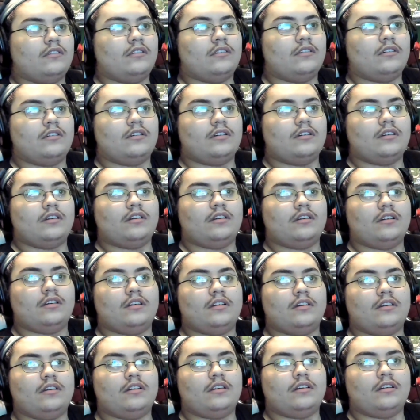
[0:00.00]

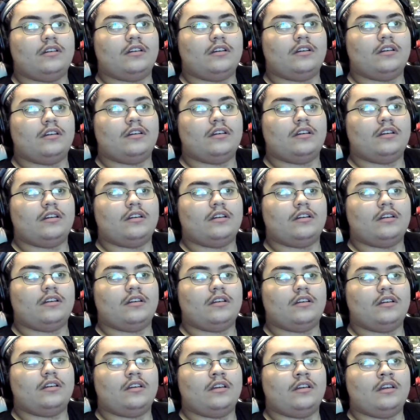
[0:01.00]

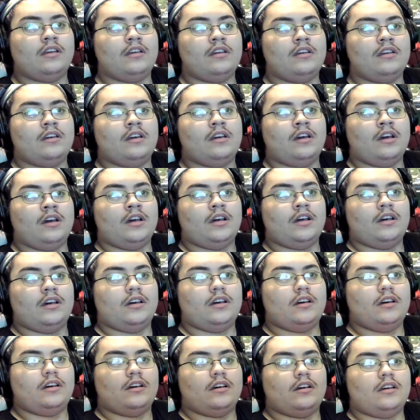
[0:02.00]

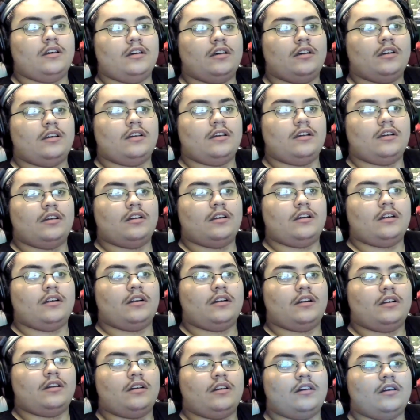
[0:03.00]

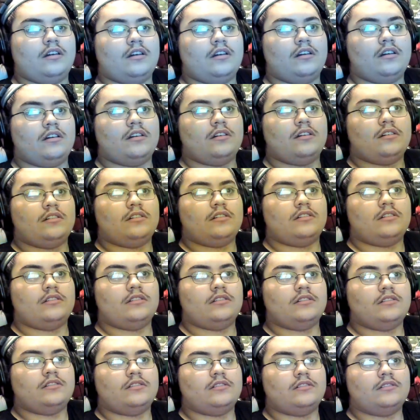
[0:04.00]

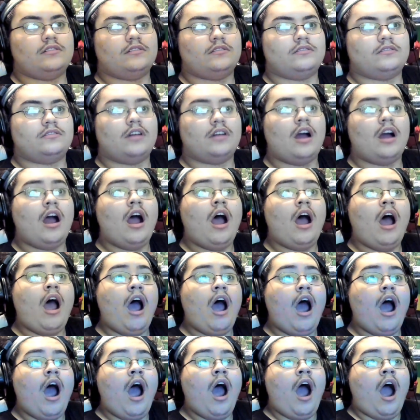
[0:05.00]

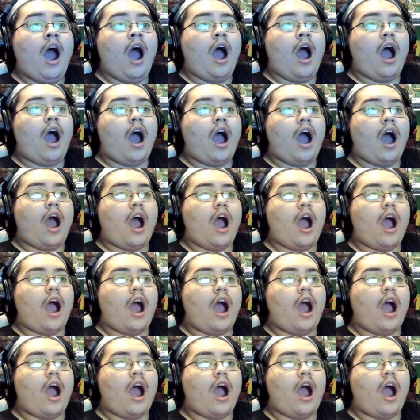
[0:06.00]
(no one is talking)